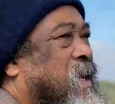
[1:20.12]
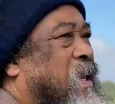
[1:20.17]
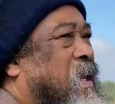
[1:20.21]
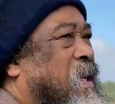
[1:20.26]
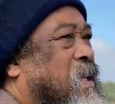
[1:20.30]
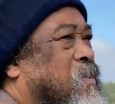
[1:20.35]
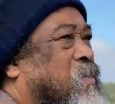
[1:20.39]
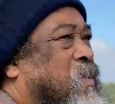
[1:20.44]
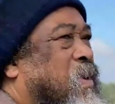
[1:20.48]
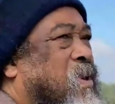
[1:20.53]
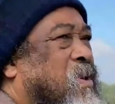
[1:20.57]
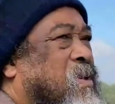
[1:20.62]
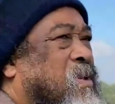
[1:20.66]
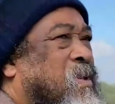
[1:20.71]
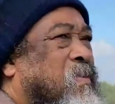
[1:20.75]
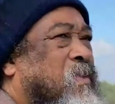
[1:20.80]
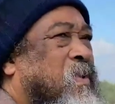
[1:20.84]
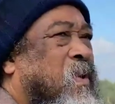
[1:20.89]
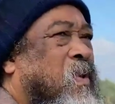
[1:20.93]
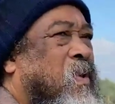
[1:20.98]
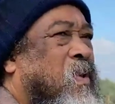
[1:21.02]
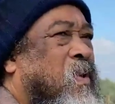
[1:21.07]
That's because
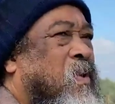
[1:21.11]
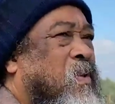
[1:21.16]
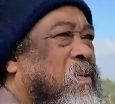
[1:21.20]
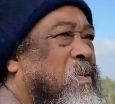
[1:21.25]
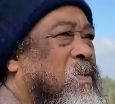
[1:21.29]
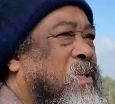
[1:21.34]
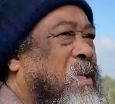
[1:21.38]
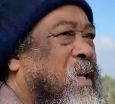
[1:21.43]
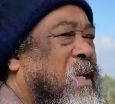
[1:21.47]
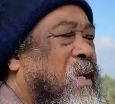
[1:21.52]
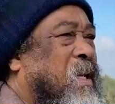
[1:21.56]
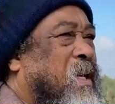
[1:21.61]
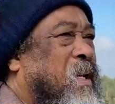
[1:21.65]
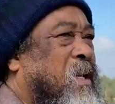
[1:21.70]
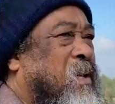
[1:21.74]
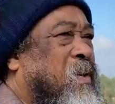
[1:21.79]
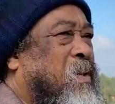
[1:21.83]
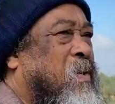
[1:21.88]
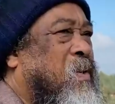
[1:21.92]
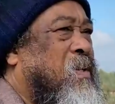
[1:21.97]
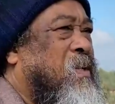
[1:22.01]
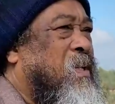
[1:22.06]
of your own sadhana,
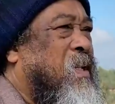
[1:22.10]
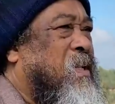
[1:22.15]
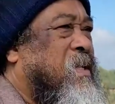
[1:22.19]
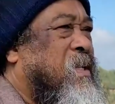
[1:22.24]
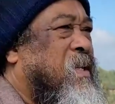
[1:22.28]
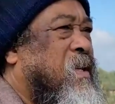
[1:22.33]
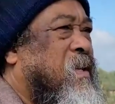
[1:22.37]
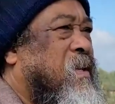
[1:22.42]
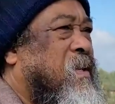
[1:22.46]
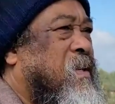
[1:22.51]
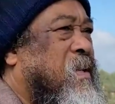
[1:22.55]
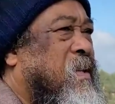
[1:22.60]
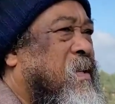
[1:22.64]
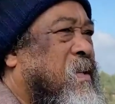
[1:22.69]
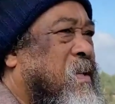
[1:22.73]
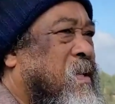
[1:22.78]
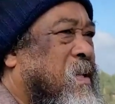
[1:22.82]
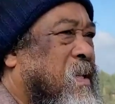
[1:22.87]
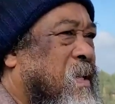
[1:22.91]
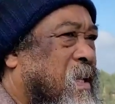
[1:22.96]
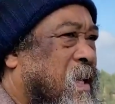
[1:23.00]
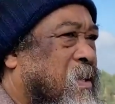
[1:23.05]
your own satsang.
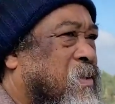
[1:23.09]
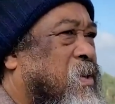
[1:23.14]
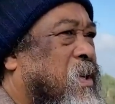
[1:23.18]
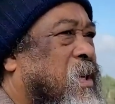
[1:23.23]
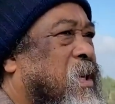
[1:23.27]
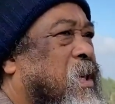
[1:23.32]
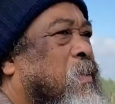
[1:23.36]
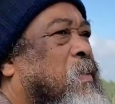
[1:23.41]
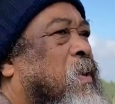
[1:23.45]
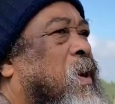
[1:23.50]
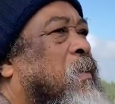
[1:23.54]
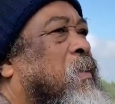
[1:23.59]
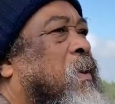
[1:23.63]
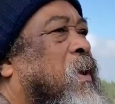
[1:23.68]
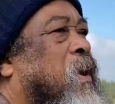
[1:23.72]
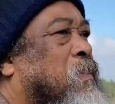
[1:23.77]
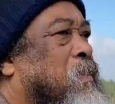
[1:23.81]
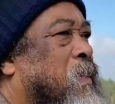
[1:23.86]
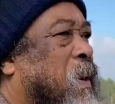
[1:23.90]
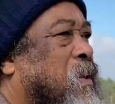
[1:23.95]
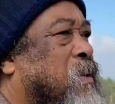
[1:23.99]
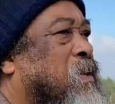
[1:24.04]
It has to keep coming
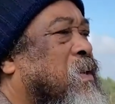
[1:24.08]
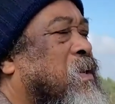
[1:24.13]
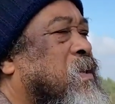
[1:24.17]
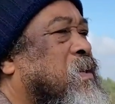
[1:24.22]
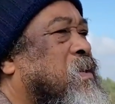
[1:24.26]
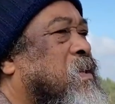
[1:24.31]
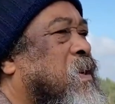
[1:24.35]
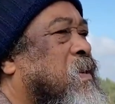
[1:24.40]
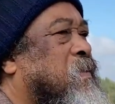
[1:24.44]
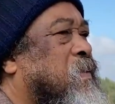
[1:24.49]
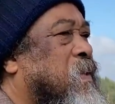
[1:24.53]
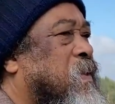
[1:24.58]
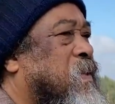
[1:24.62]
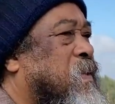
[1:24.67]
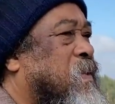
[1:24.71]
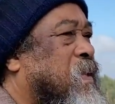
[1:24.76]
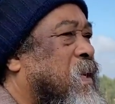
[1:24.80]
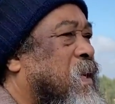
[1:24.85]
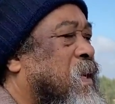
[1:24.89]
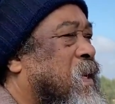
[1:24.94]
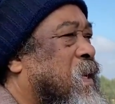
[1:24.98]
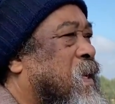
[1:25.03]
up back to the
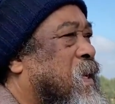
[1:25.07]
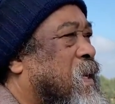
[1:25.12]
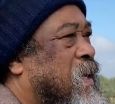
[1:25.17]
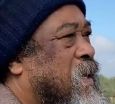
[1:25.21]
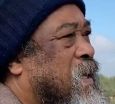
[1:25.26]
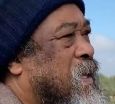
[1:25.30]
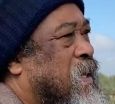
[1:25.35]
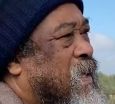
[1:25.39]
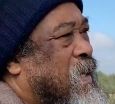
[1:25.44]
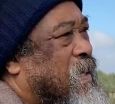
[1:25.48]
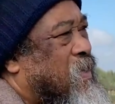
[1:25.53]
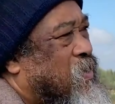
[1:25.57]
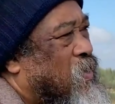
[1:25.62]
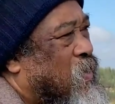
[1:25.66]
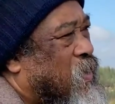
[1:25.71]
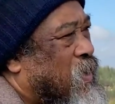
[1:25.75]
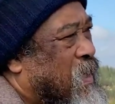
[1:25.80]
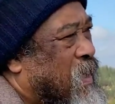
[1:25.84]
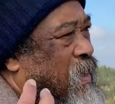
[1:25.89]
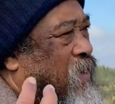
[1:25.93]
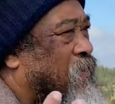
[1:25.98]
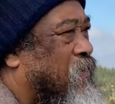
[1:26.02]
surface. So
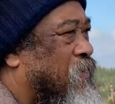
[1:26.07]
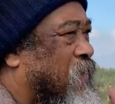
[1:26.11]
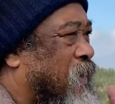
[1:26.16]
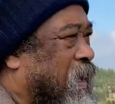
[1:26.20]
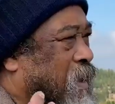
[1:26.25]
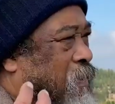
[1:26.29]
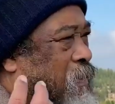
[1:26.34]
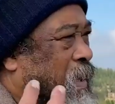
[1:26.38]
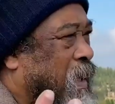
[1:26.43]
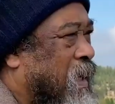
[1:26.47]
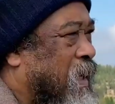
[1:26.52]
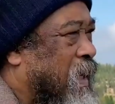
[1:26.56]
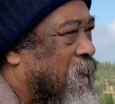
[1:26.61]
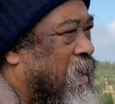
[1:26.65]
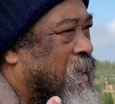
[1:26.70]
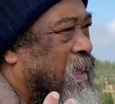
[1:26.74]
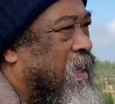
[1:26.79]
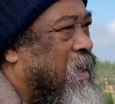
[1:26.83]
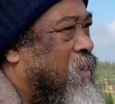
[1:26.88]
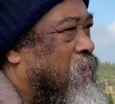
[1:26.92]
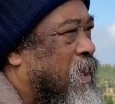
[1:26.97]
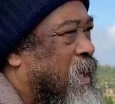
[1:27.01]
it can feel a bit
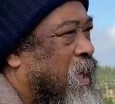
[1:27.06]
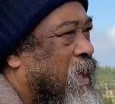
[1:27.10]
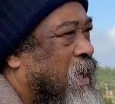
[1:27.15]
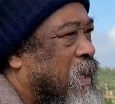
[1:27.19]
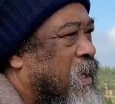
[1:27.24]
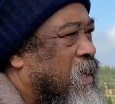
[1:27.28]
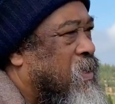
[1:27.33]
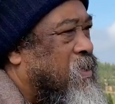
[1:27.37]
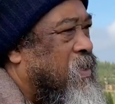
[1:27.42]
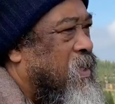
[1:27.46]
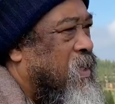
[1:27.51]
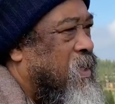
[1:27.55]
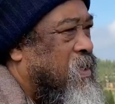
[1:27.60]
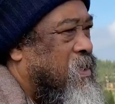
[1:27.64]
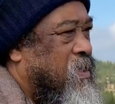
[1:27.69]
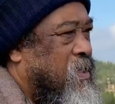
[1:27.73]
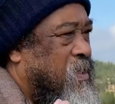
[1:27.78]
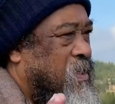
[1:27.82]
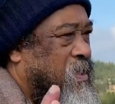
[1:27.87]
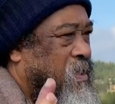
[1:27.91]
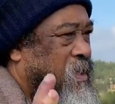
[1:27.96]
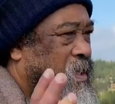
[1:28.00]
like that, but at least
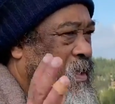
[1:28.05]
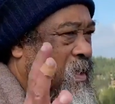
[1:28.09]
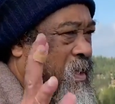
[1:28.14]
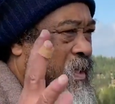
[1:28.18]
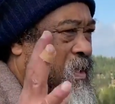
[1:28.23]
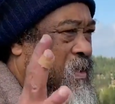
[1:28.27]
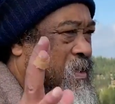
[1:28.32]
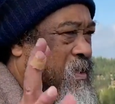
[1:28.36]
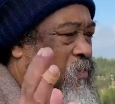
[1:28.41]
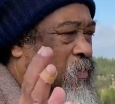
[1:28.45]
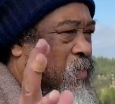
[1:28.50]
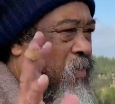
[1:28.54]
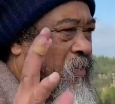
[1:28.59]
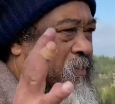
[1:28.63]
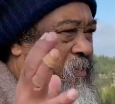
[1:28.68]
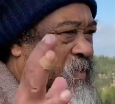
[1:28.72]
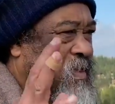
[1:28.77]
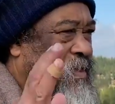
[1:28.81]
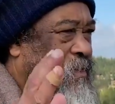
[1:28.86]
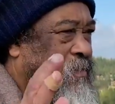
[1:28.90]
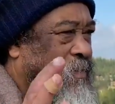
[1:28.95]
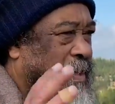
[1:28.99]
it's more
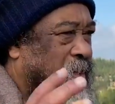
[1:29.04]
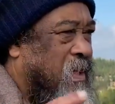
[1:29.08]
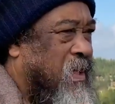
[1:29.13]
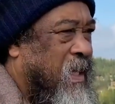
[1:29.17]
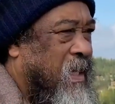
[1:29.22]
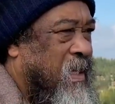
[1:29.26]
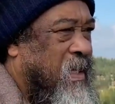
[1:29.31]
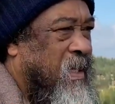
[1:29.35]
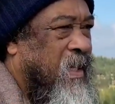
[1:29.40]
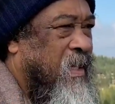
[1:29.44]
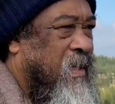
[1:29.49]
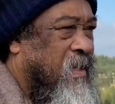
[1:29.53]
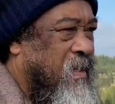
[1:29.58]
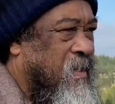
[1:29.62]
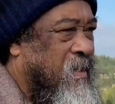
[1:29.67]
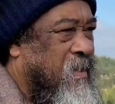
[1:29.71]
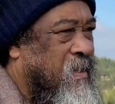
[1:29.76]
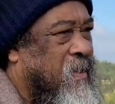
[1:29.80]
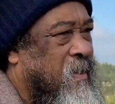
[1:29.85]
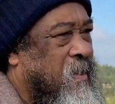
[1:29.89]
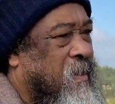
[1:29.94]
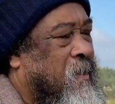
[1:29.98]
visible than
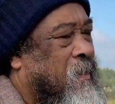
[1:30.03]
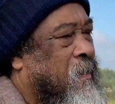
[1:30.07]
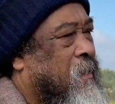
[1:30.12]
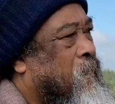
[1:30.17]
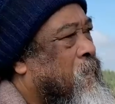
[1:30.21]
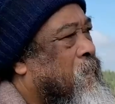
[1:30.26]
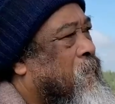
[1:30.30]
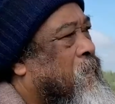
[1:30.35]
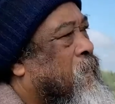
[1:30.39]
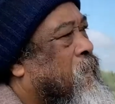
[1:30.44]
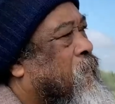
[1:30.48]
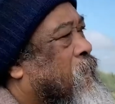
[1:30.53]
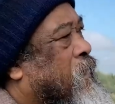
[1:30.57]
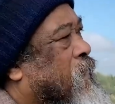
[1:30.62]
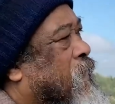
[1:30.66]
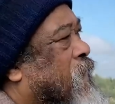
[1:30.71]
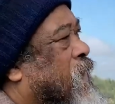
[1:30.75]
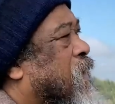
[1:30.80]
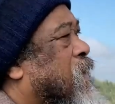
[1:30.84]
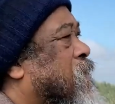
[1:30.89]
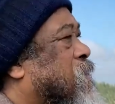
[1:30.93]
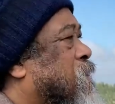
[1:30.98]
hidden.
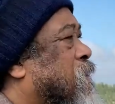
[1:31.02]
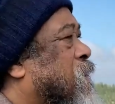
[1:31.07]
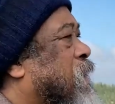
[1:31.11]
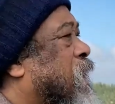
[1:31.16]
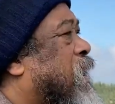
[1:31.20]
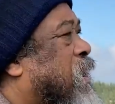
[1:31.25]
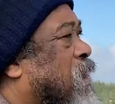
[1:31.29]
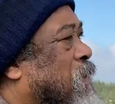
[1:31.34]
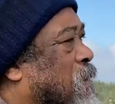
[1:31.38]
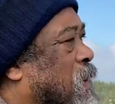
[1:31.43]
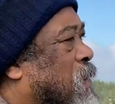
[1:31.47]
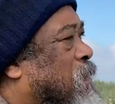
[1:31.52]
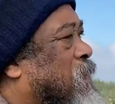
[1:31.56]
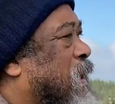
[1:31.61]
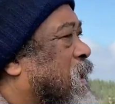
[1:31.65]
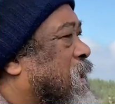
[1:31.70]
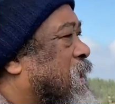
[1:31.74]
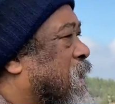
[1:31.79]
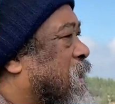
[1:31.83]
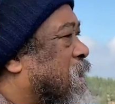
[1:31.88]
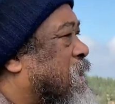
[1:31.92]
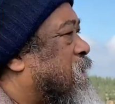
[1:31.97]
So they come up
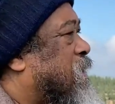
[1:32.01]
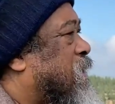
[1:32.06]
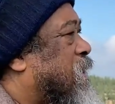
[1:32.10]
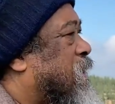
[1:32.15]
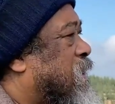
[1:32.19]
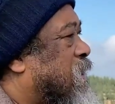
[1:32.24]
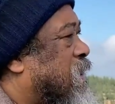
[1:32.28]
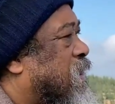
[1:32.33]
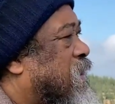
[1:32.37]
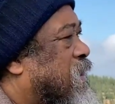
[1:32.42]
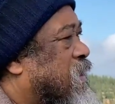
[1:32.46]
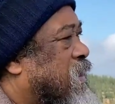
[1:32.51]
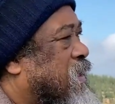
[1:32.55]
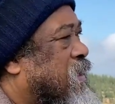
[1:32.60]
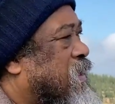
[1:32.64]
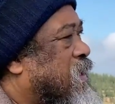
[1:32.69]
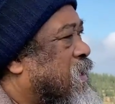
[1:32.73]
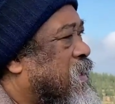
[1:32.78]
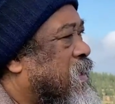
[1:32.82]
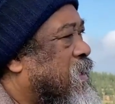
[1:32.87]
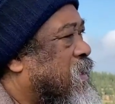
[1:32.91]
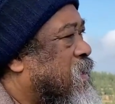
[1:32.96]
like that, and
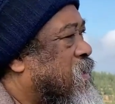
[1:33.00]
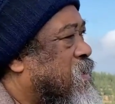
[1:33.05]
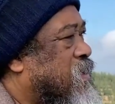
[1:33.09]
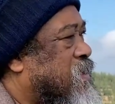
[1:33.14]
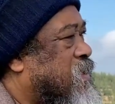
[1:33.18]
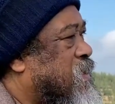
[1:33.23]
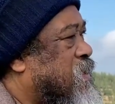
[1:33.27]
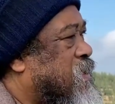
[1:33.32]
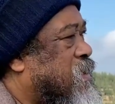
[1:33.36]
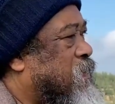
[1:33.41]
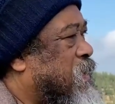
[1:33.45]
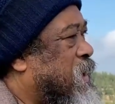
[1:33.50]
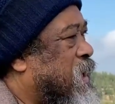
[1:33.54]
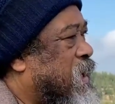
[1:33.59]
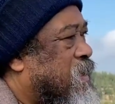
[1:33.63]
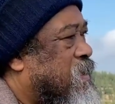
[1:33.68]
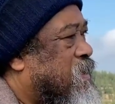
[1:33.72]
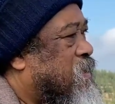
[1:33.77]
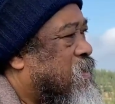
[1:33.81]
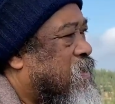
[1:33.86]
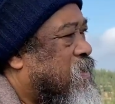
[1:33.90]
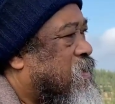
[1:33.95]
then they just
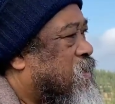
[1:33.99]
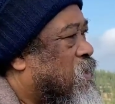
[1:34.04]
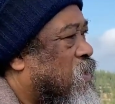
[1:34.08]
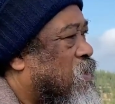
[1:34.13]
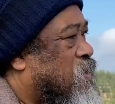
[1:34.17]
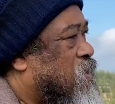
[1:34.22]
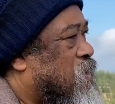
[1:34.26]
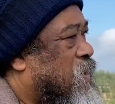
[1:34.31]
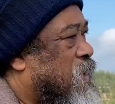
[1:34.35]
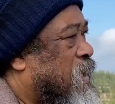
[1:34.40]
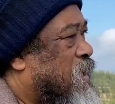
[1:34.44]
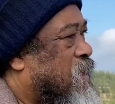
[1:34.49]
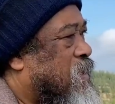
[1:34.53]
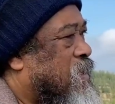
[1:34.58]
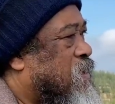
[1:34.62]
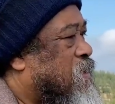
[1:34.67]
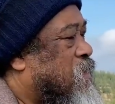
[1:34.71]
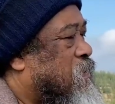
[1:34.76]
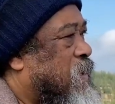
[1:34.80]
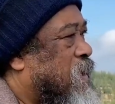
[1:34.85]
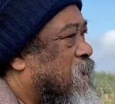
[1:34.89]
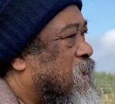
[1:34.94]
dissipate. It just goes away,
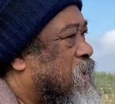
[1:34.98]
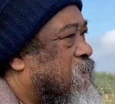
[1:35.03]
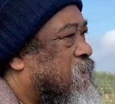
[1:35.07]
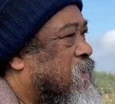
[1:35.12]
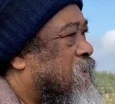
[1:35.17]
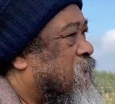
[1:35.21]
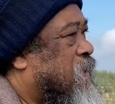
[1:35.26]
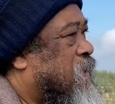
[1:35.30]
dissipate.